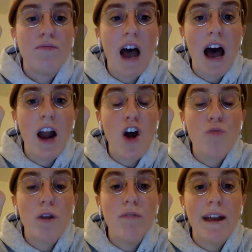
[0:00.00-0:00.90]
Dot,
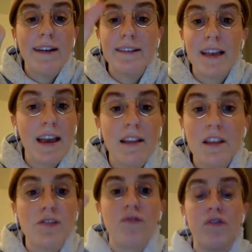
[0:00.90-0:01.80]
are we ready to take
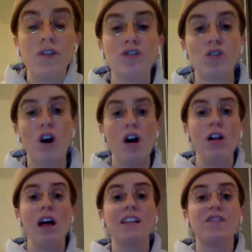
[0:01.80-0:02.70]
this first
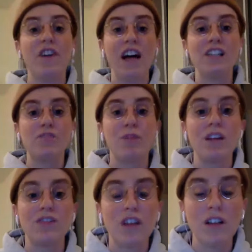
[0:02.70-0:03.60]
call as Vice
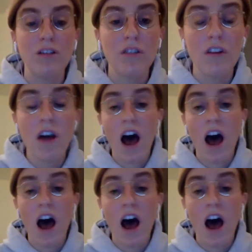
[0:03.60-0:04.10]
President